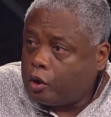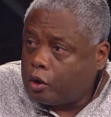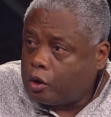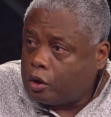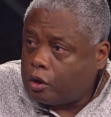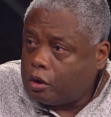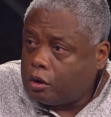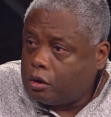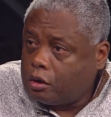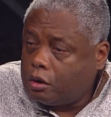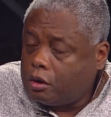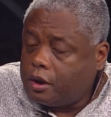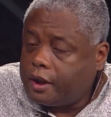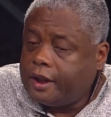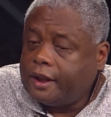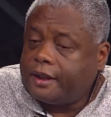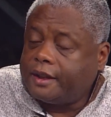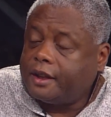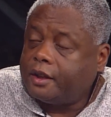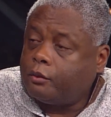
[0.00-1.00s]
Herr
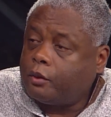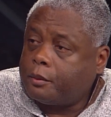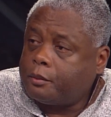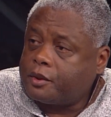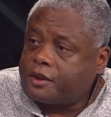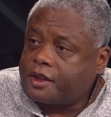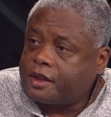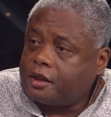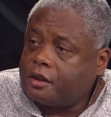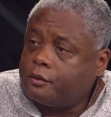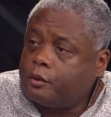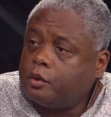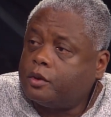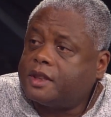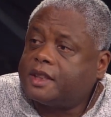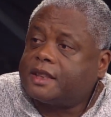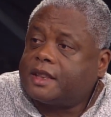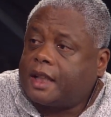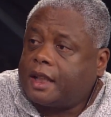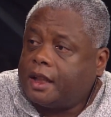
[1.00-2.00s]
and then Representative
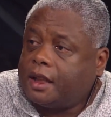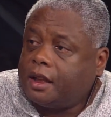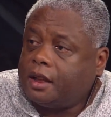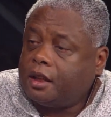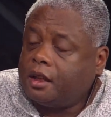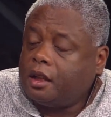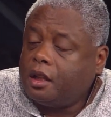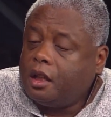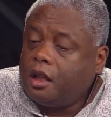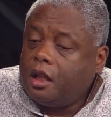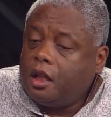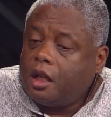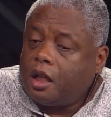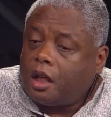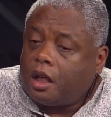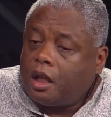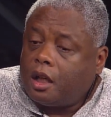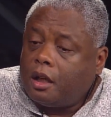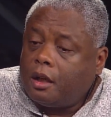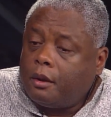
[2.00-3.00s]
Hussein,
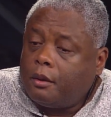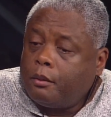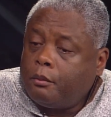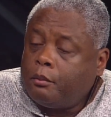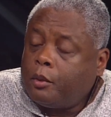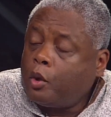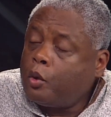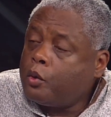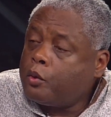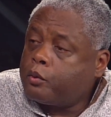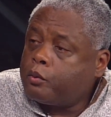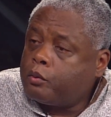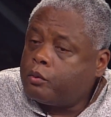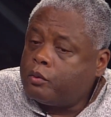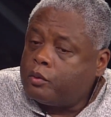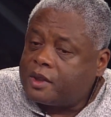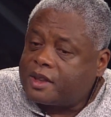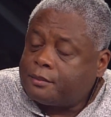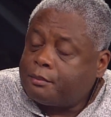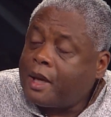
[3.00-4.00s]
both
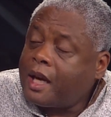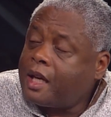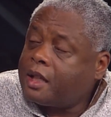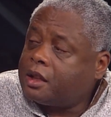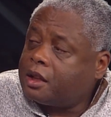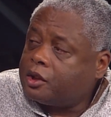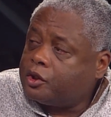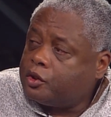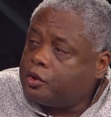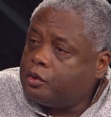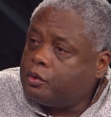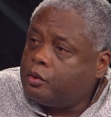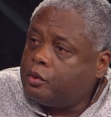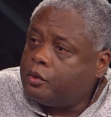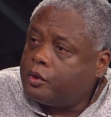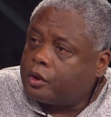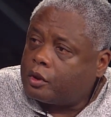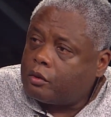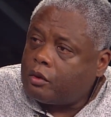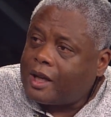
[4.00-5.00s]
responding
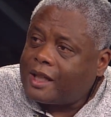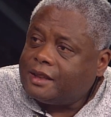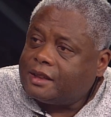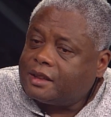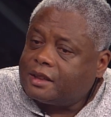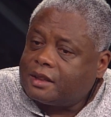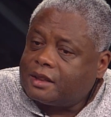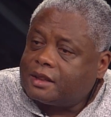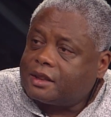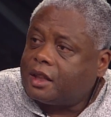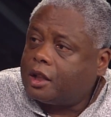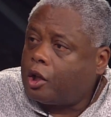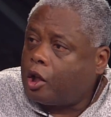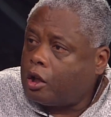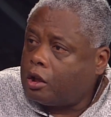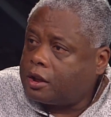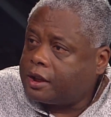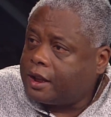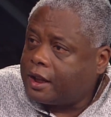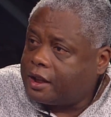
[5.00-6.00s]
to the crisis at
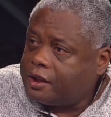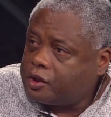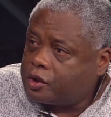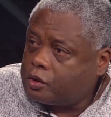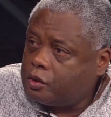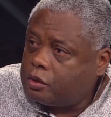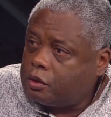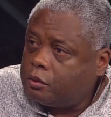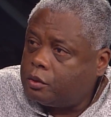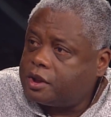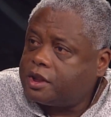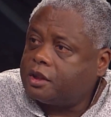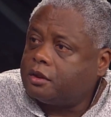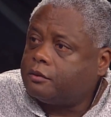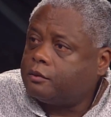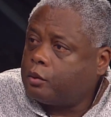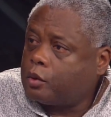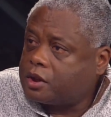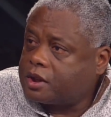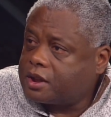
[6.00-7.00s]
Harding High School, which
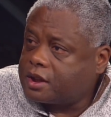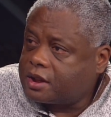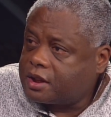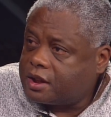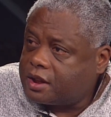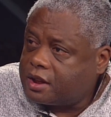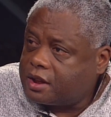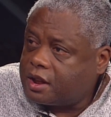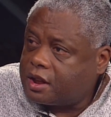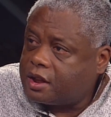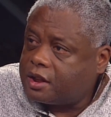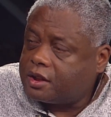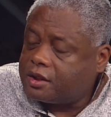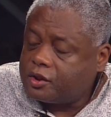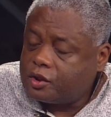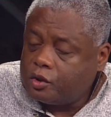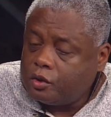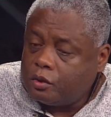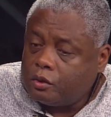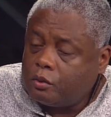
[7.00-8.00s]
unfortunately a
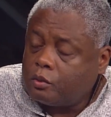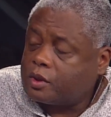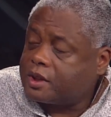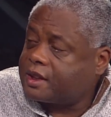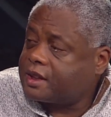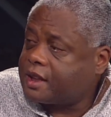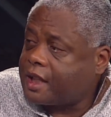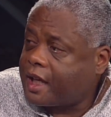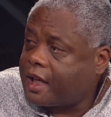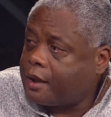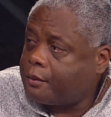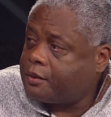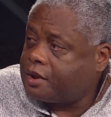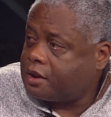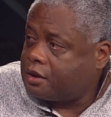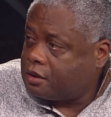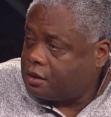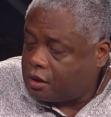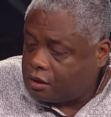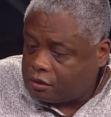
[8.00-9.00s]
student was stabbed
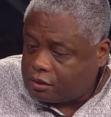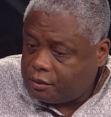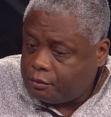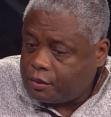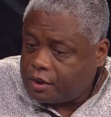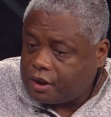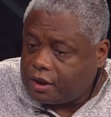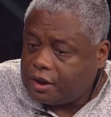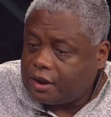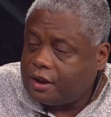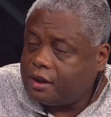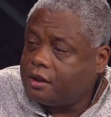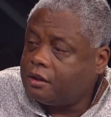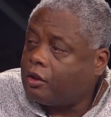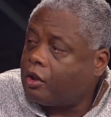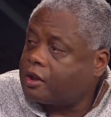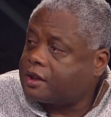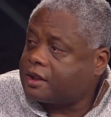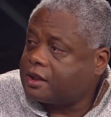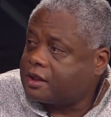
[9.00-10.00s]
and ultimately
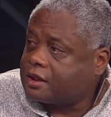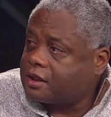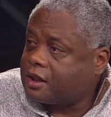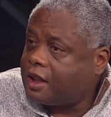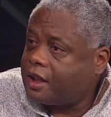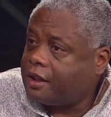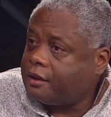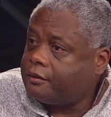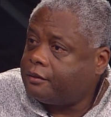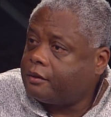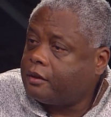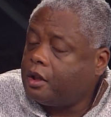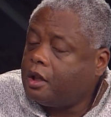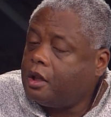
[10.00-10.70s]
lost his life,